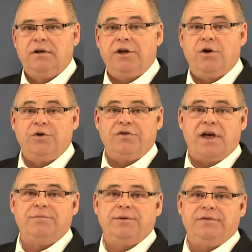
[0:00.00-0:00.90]
The owner's
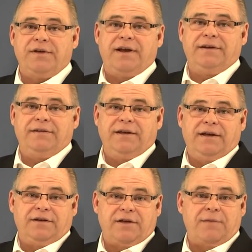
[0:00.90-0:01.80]
husband said in the
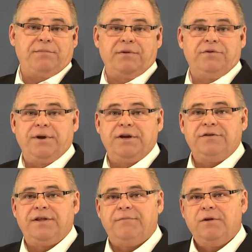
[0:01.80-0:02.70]
acceptance
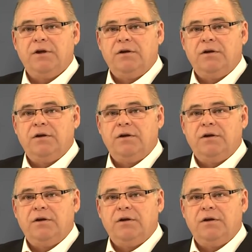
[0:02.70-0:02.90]
speech that